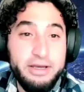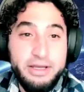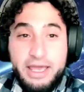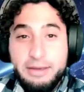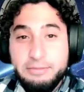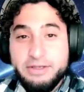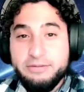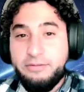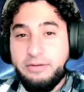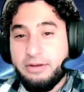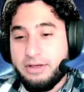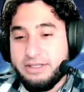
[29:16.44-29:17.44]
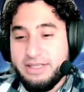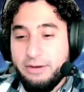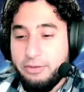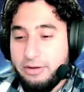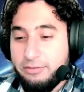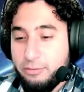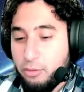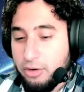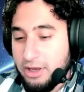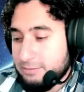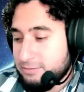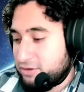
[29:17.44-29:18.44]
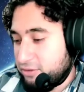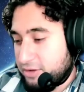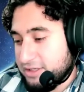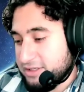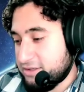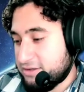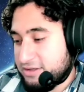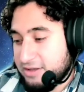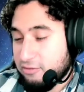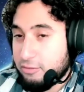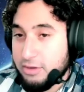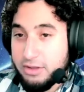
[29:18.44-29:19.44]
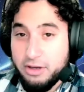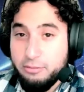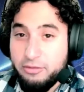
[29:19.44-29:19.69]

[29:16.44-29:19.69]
games and because now we're having more games do things that's never been done